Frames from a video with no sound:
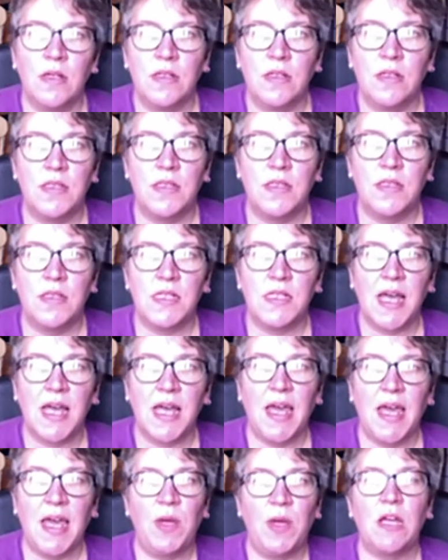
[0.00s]

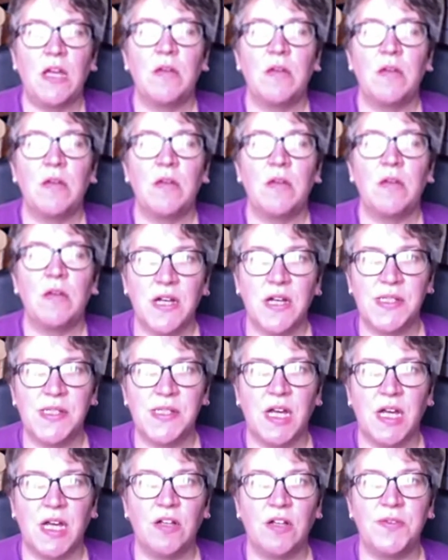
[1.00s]
Today we commit
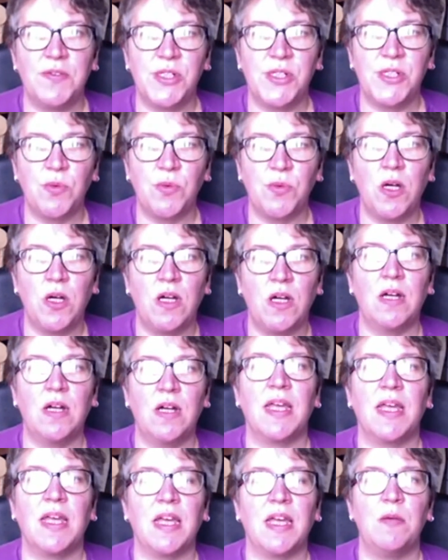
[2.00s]
ourselves to
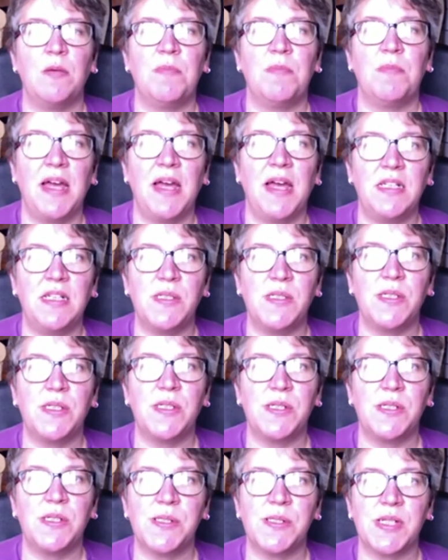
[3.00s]
work in
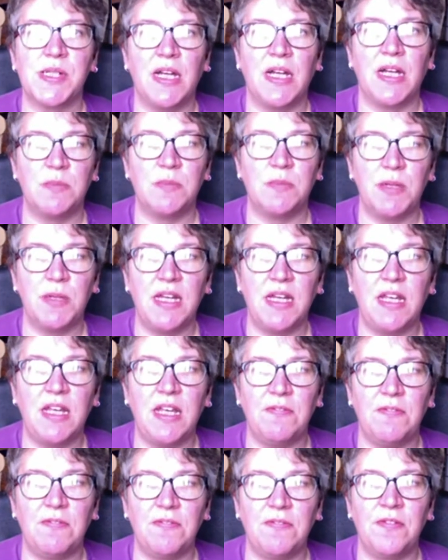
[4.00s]
penitence and
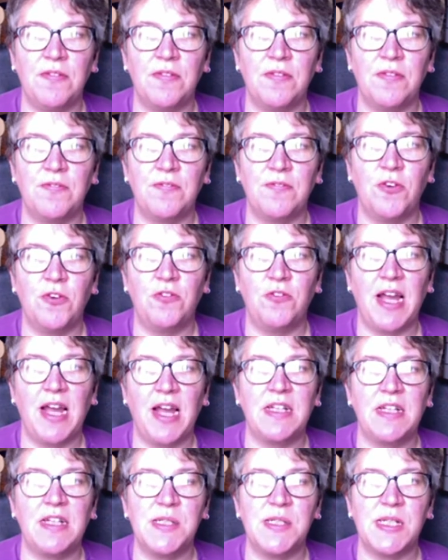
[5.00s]
belief for
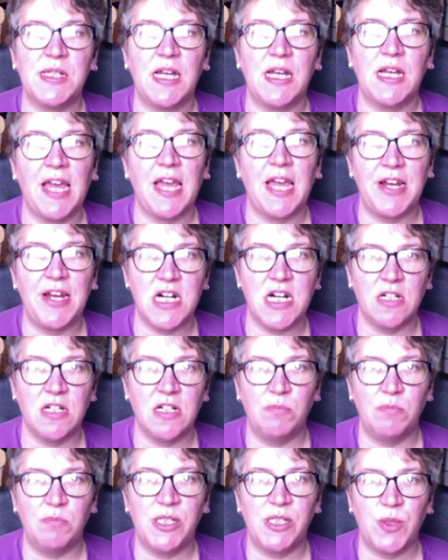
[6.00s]

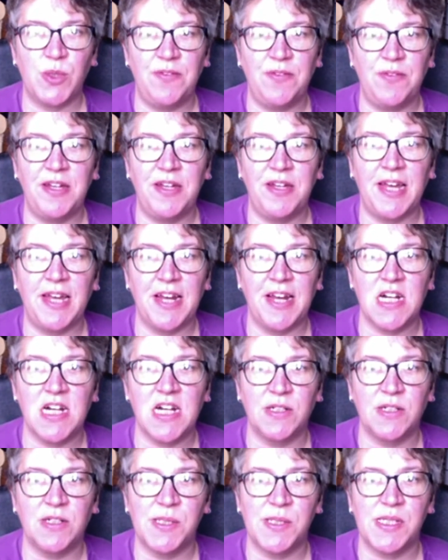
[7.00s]
reconciliation between the
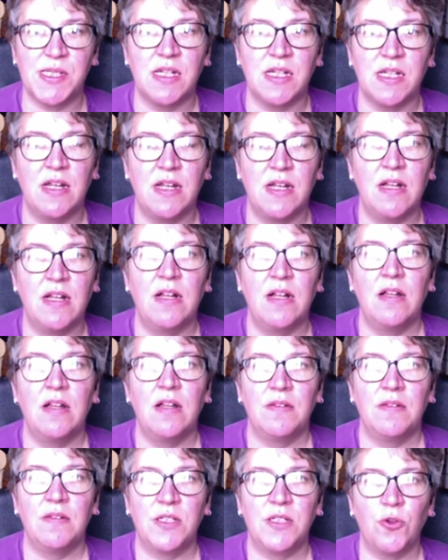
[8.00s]
nations,
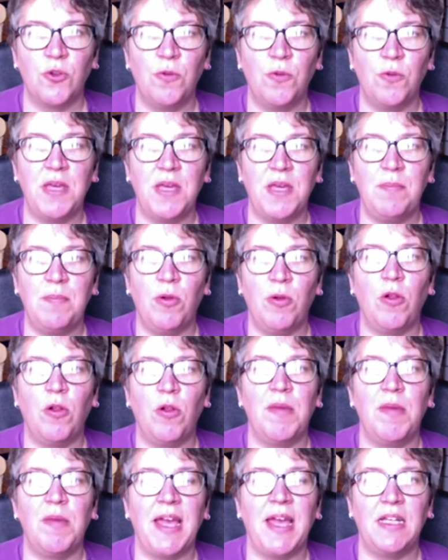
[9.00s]
that all people
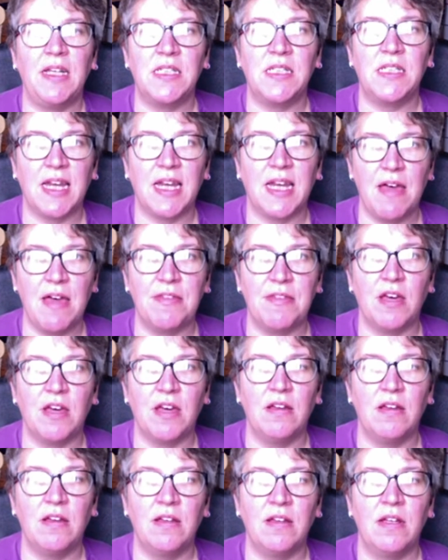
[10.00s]
may
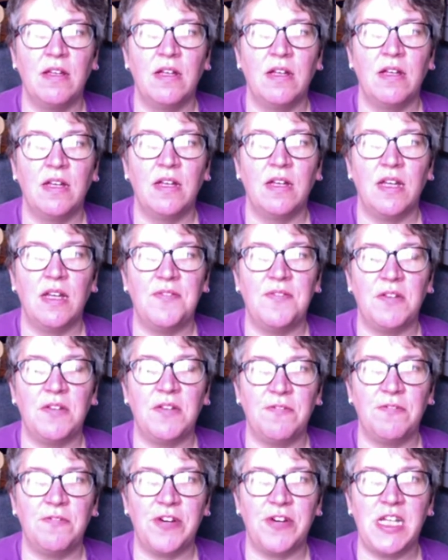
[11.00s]
together live
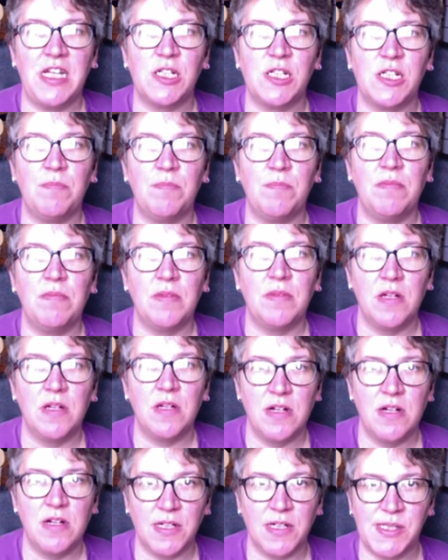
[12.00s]
in freedom,
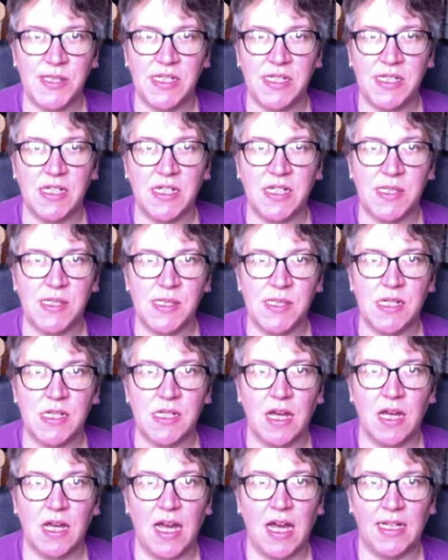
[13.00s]
justice
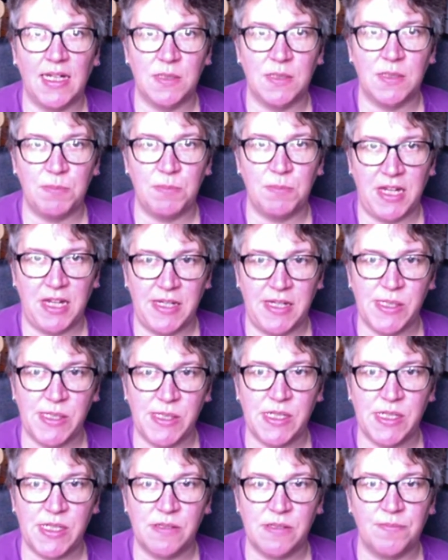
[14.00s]
and
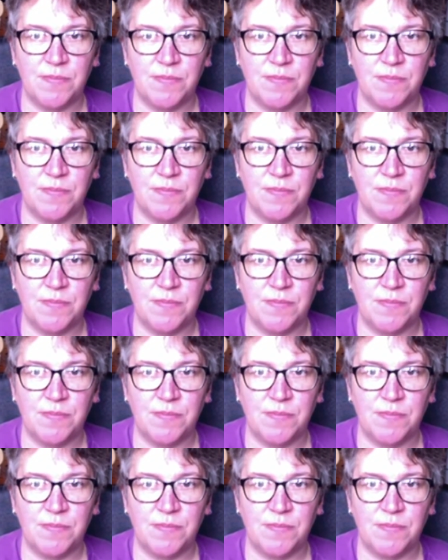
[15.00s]
peace.